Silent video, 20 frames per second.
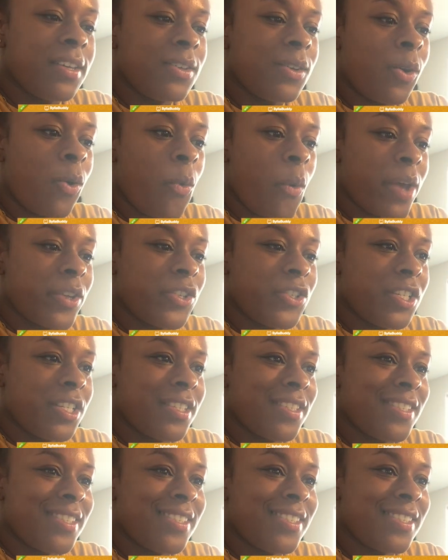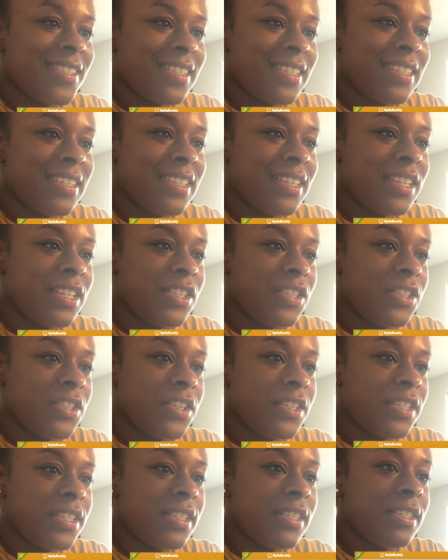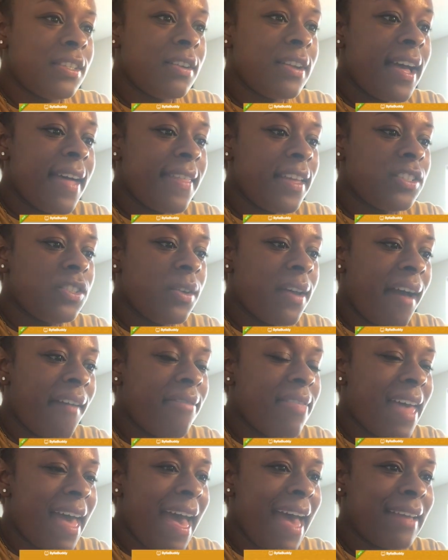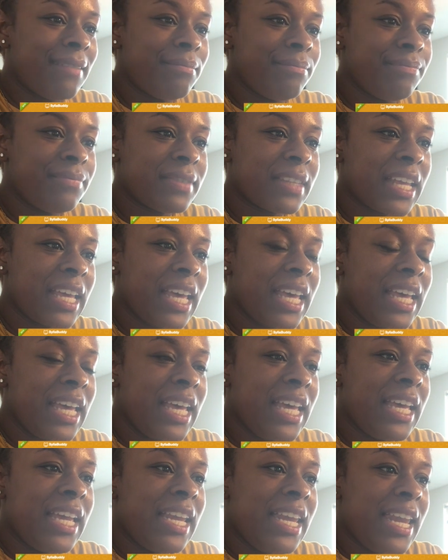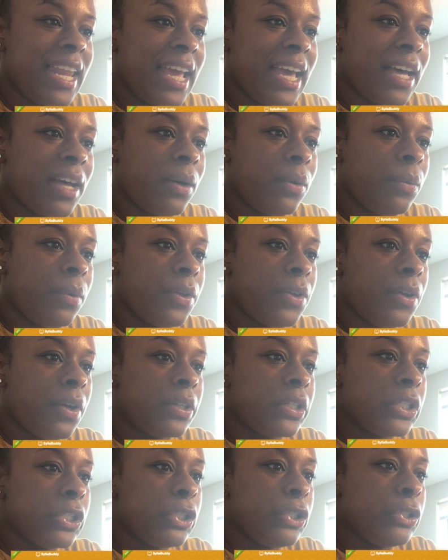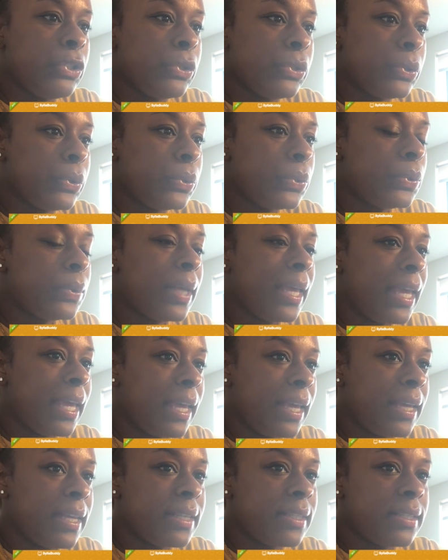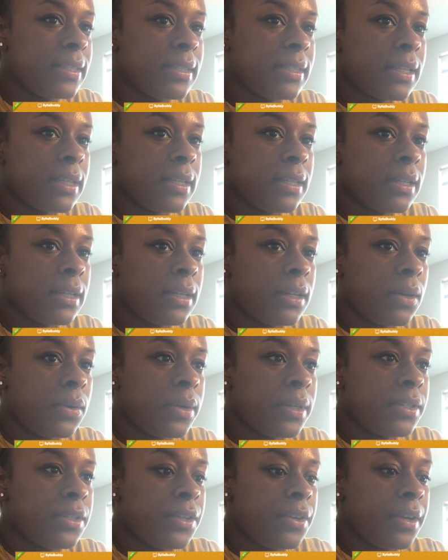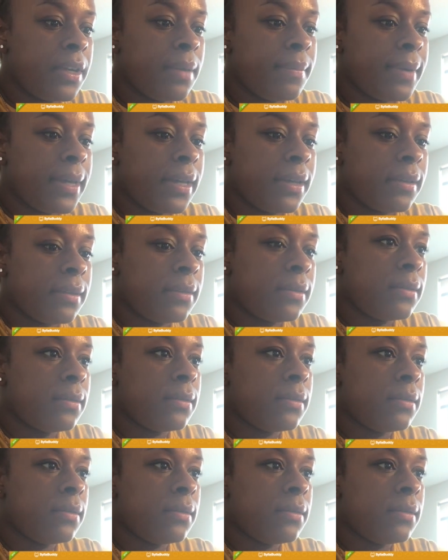questions, concerns. So now that you have that, now what you're gonna do is go onto your email